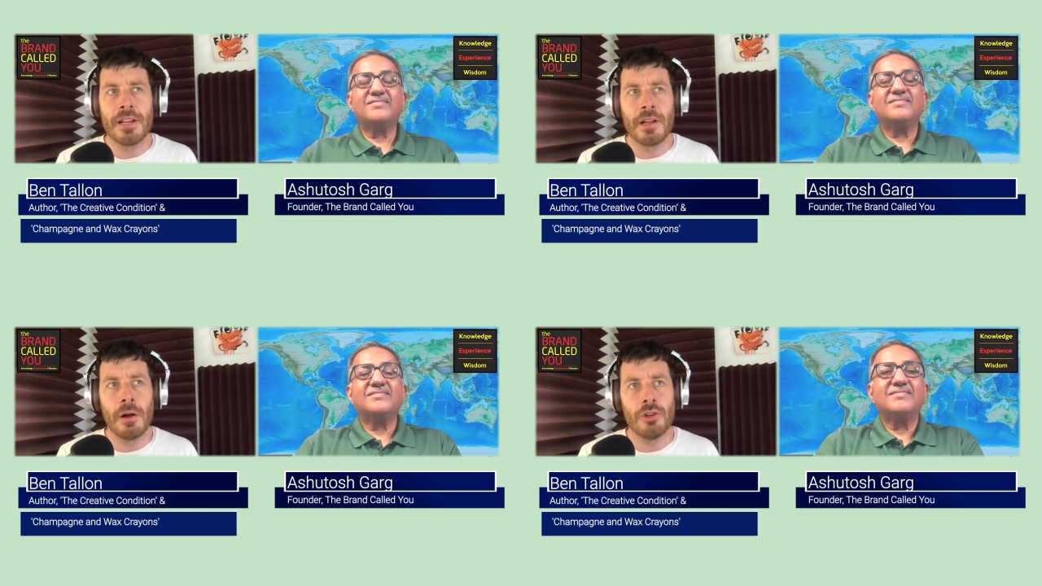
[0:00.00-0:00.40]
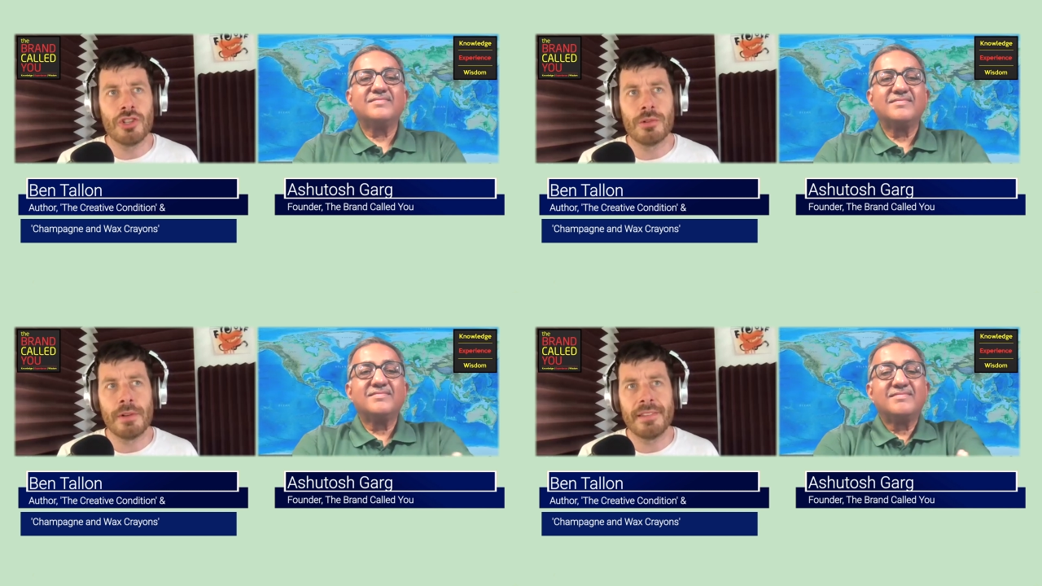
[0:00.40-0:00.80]
Speaker 1: a very
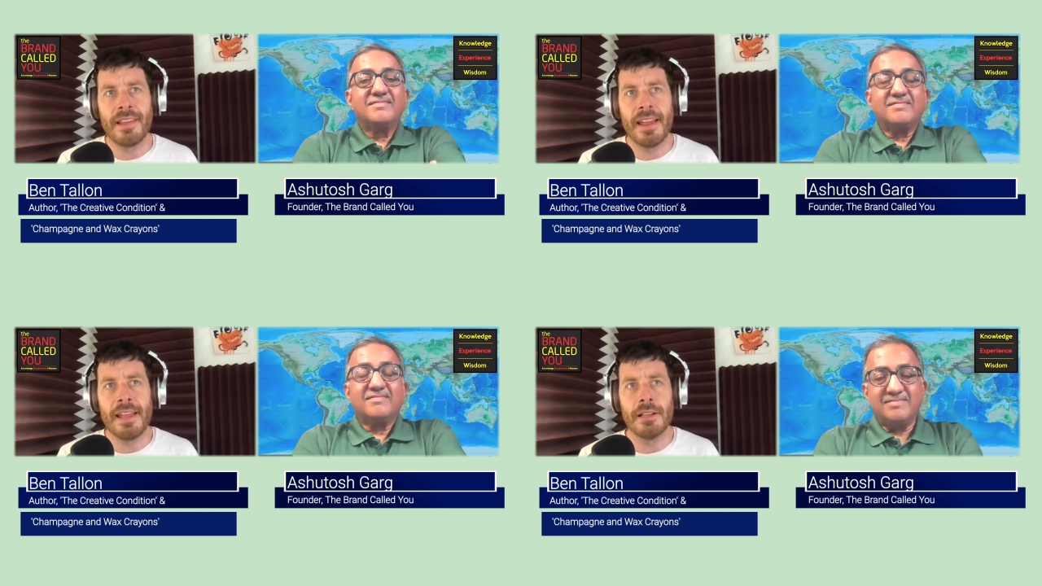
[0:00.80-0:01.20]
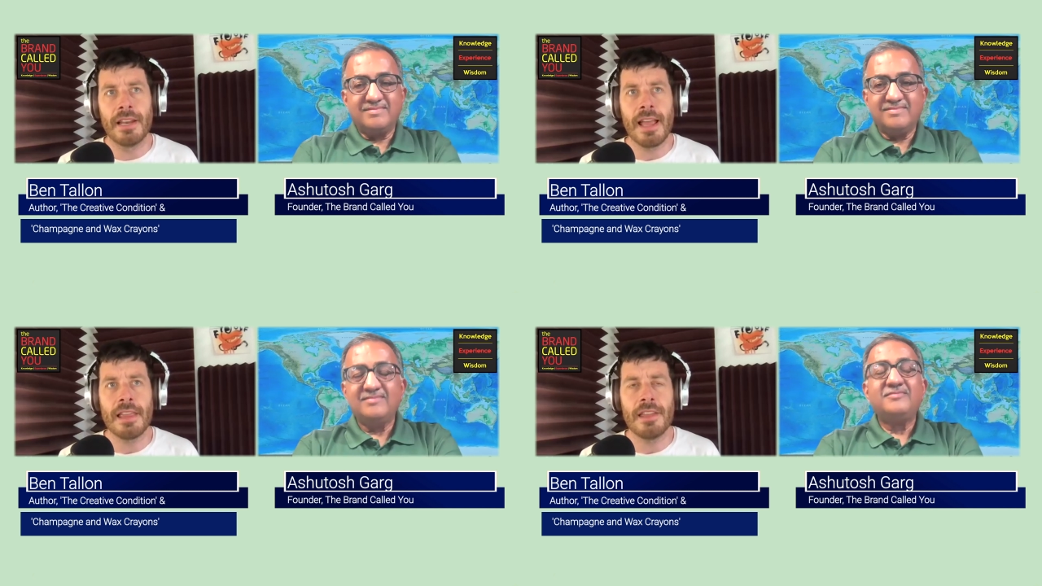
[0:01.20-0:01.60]
cautionary
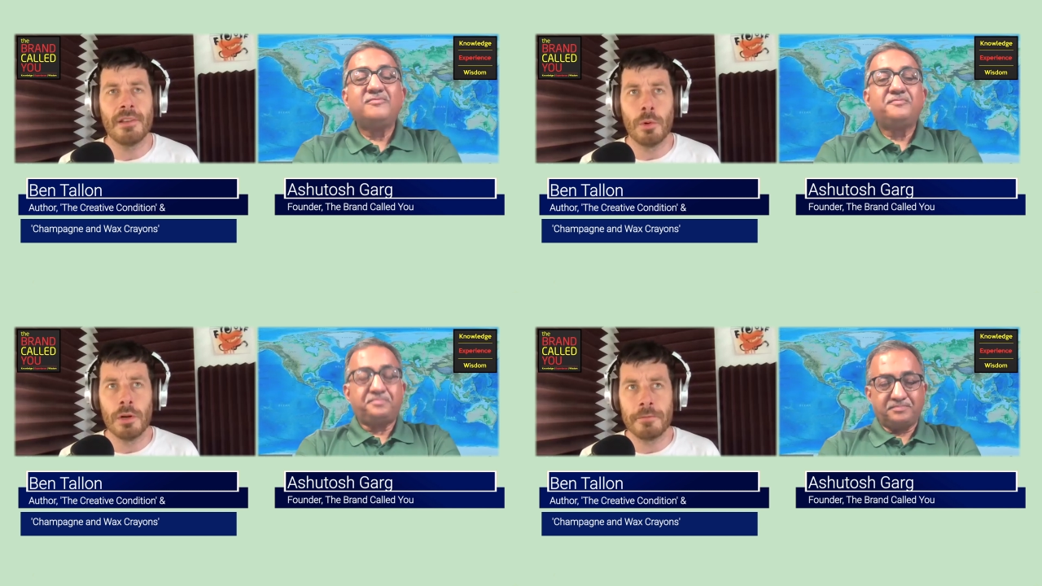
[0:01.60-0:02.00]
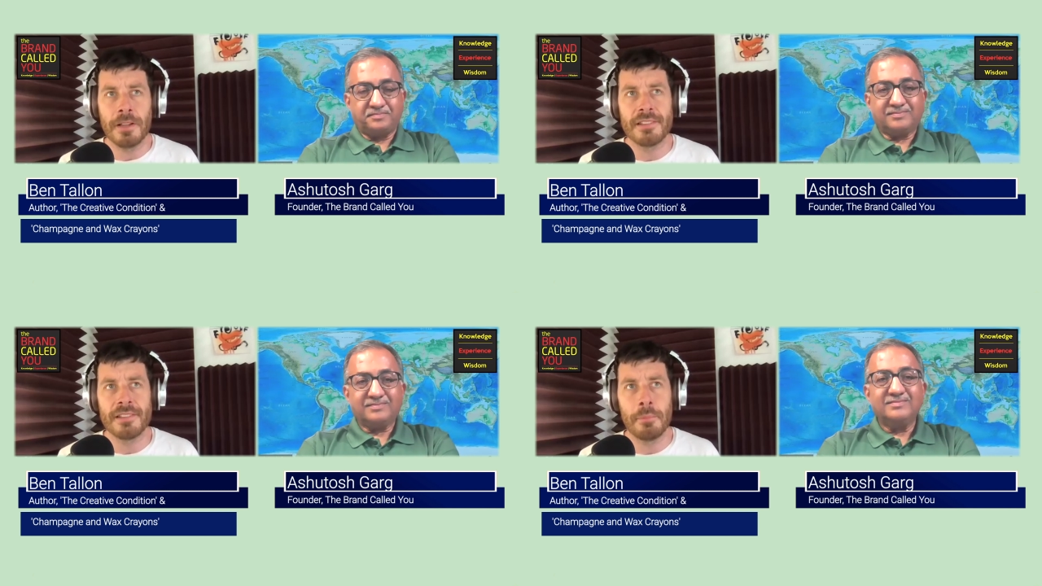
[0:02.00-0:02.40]
tale. And there's a wonderful
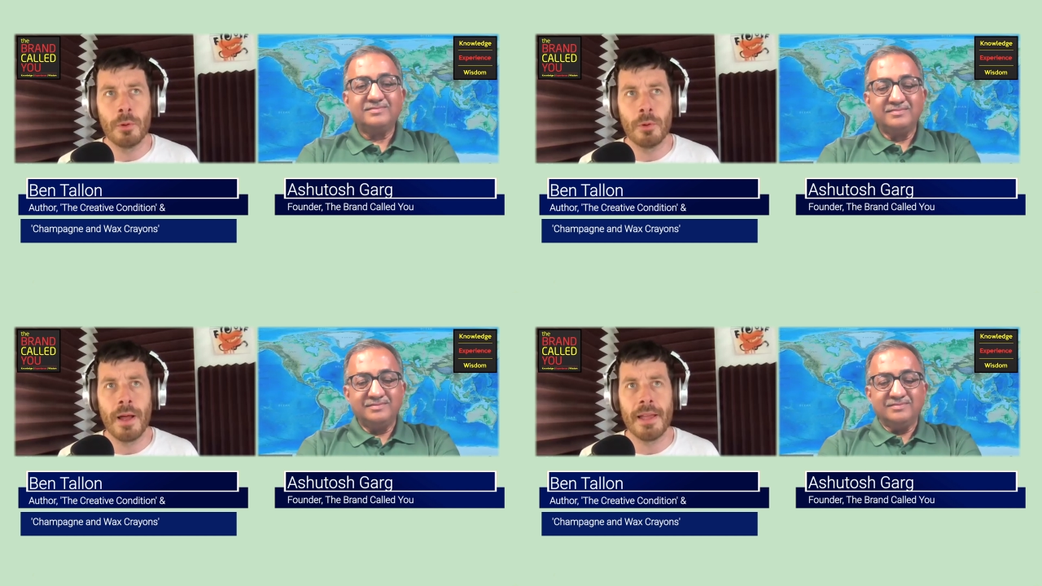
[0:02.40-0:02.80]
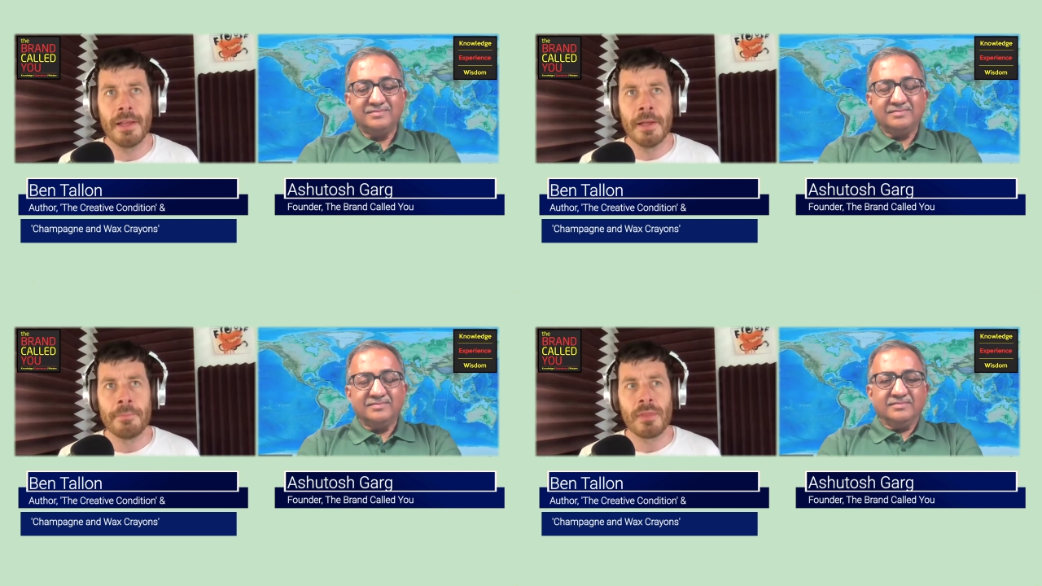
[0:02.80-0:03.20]
example where
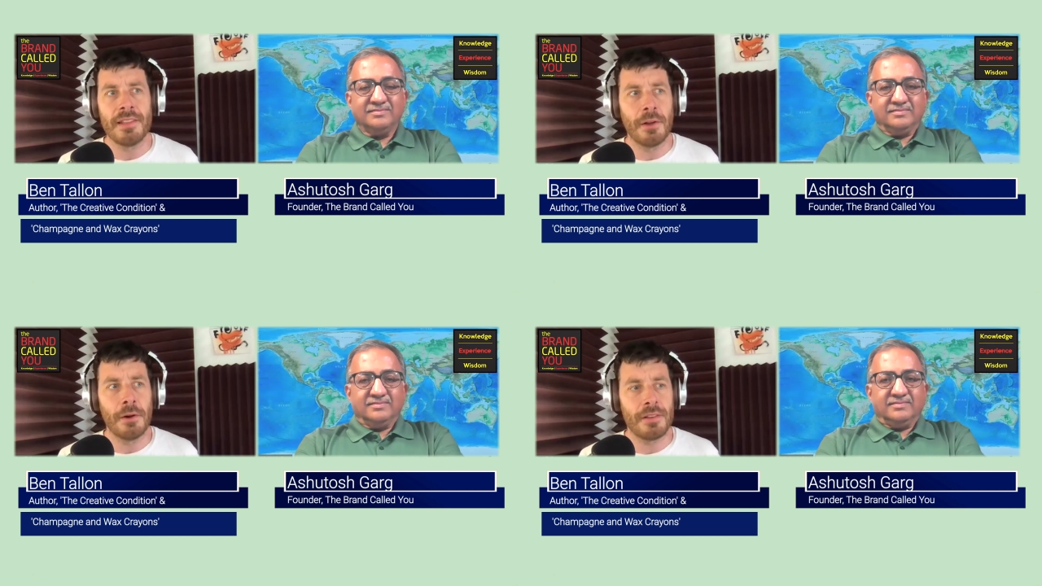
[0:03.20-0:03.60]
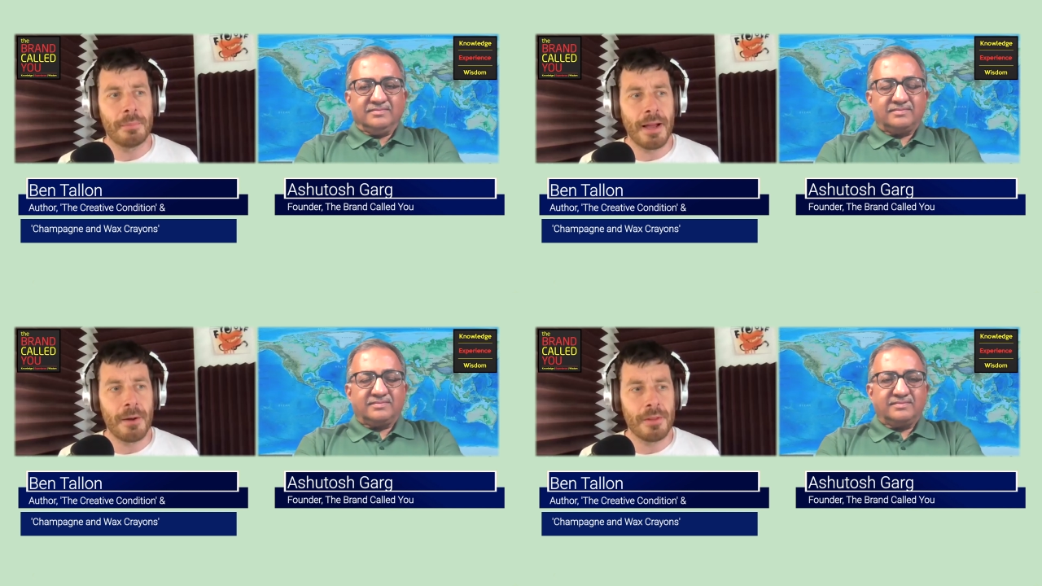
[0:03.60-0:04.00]
he talks
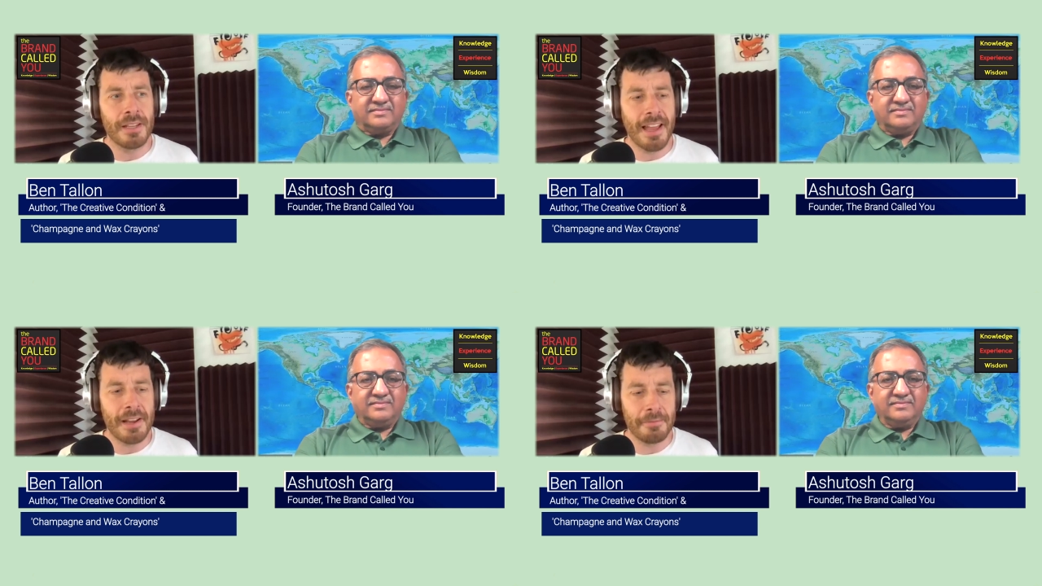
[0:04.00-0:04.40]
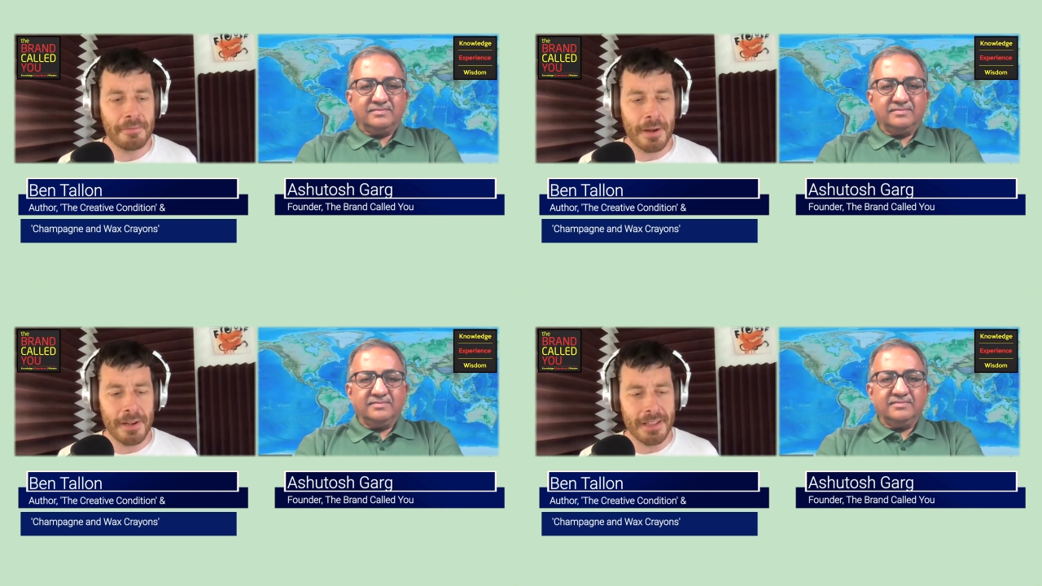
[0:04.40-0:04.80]
about the kind of
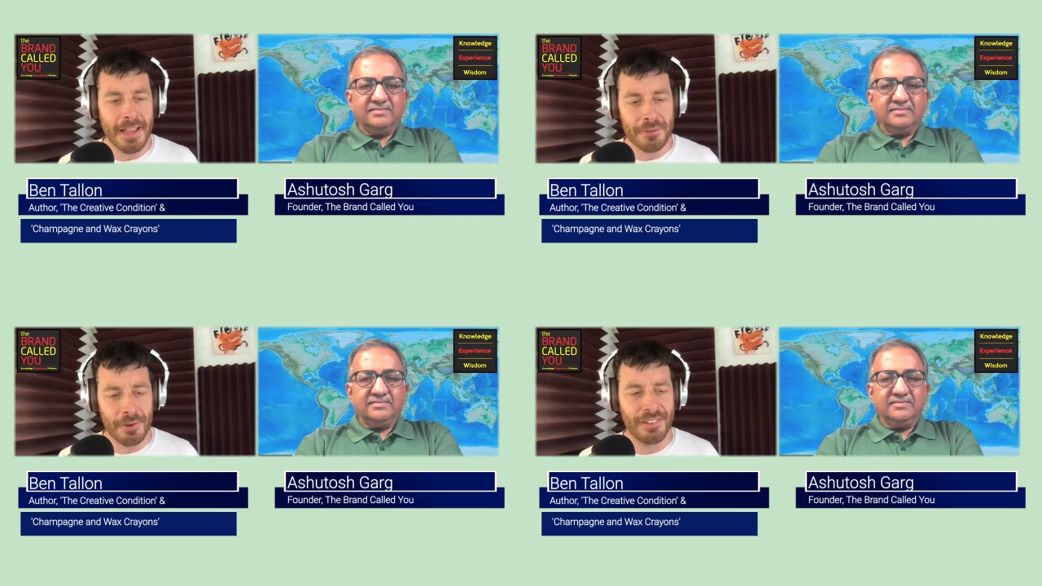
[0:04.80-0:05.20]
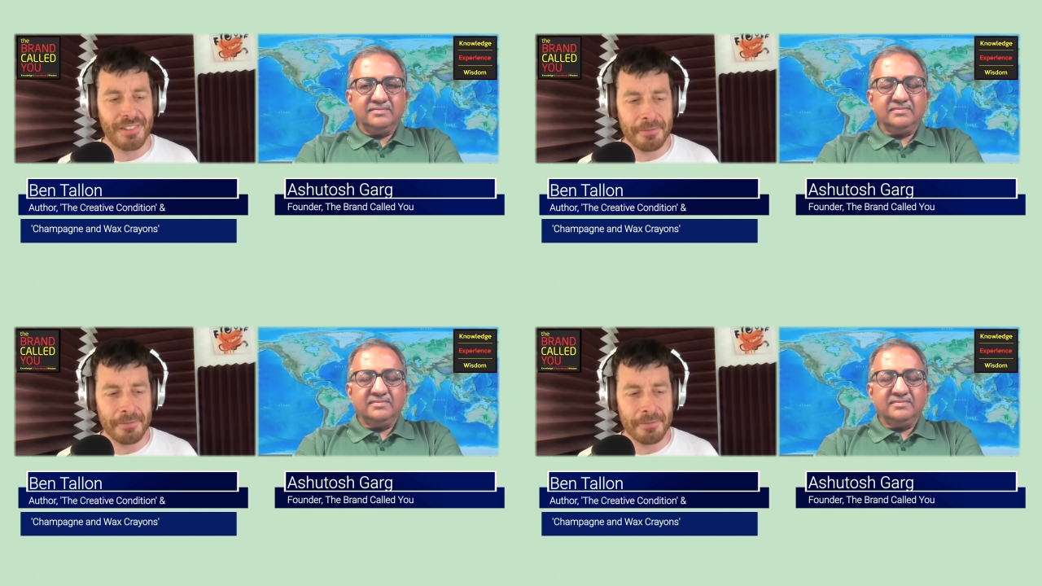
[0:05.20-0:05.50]
when electricity